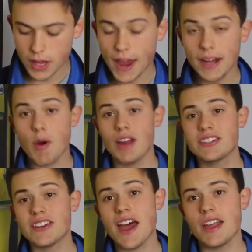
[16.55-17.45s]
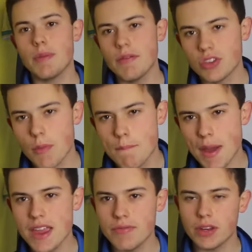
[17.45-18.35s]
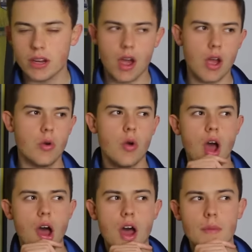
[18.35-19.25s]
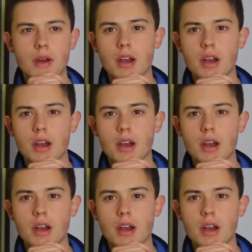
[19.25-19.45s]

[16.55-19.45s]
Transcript: Anyway, today, a bit of a debate video um,